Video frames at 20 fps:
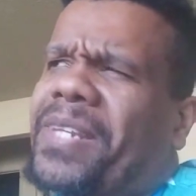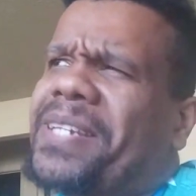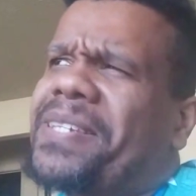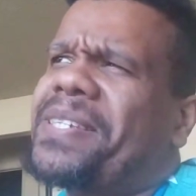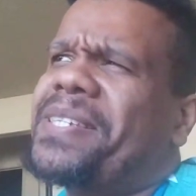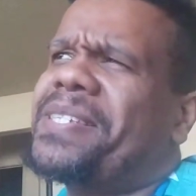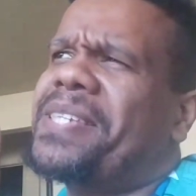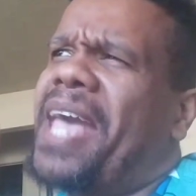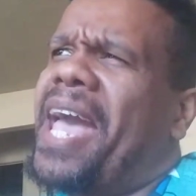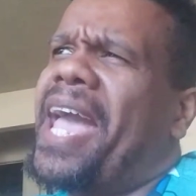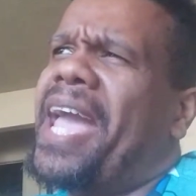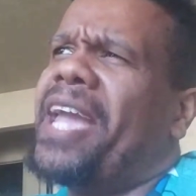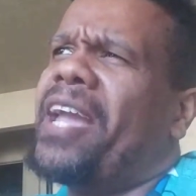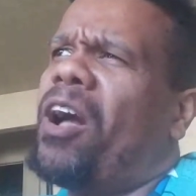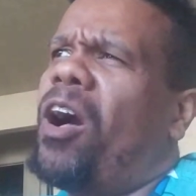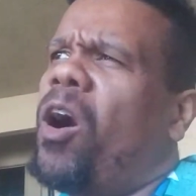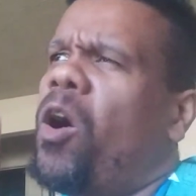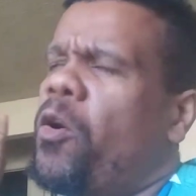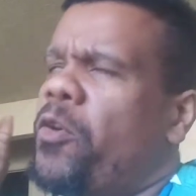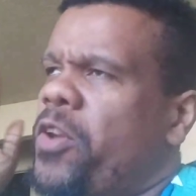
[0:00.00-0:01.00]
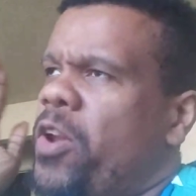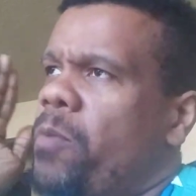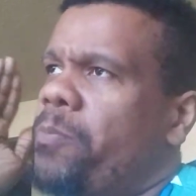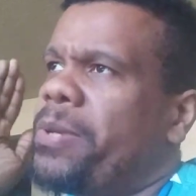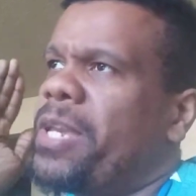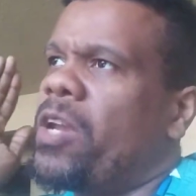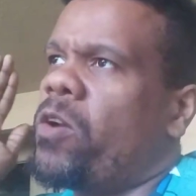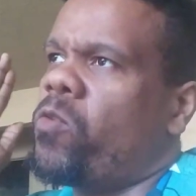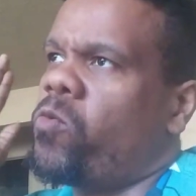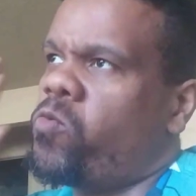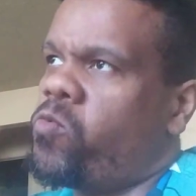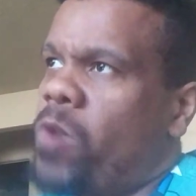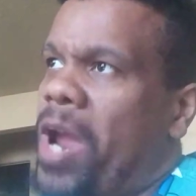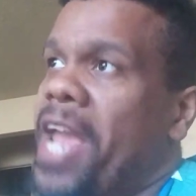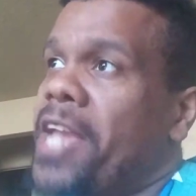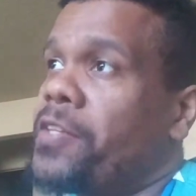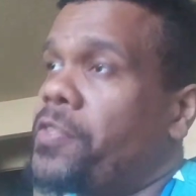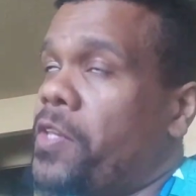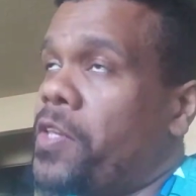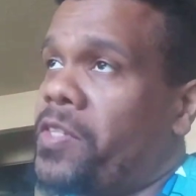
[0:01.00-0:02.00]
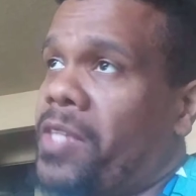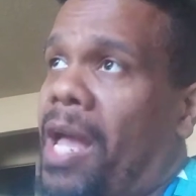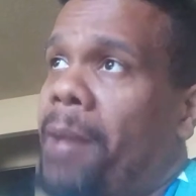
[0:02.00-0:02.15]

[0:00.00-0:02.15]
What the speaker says: say, oh, you're being racist.